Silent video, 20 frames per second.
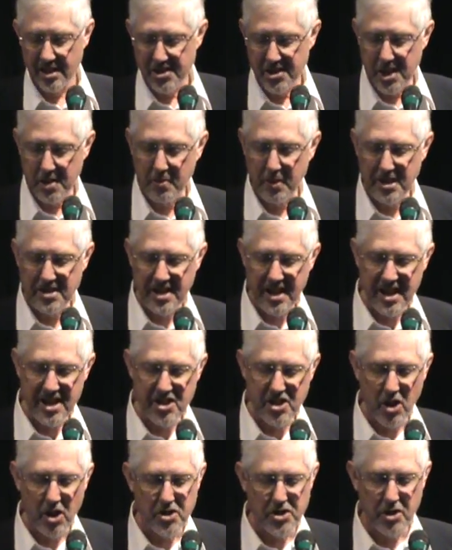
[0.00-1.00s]
CPT
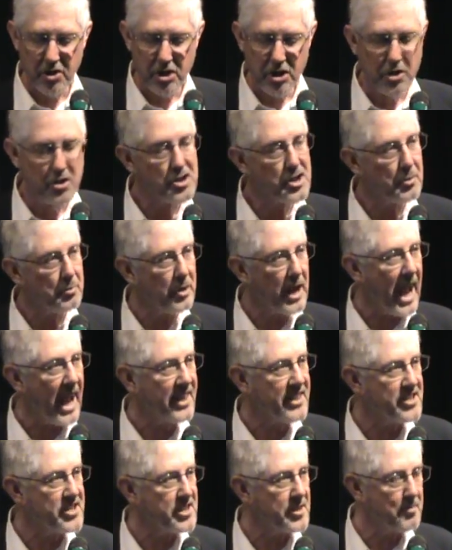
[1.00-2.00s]
has also used the
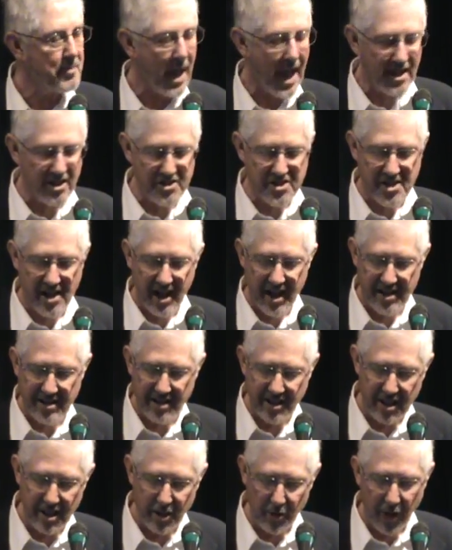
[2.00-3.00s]
practice in Palestine,
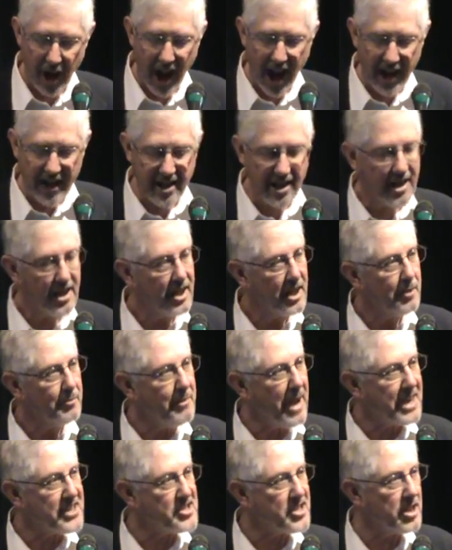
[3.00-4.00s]
Iraq,
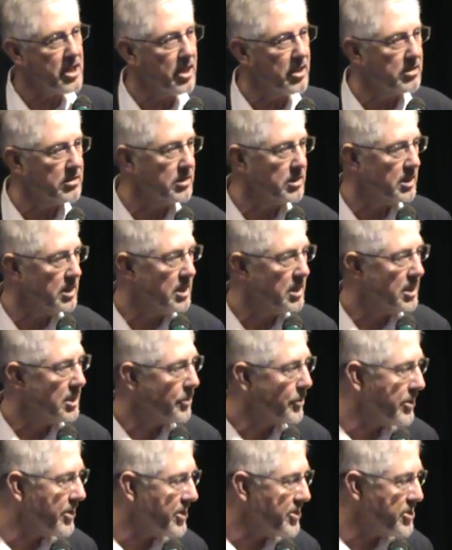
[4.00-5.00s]
Mexico,
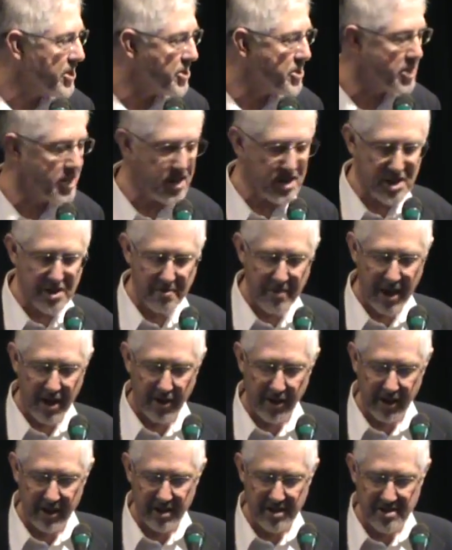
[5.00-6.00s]
with indigenous
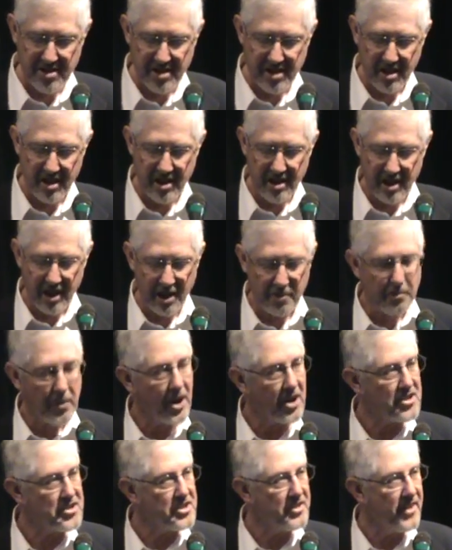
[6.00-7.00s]
Americans and
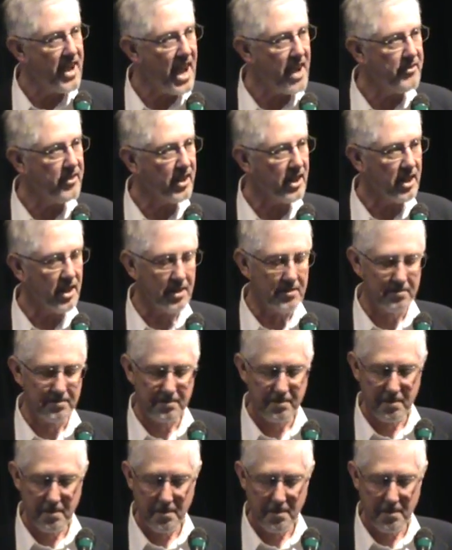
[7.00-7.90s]
parts of Africa.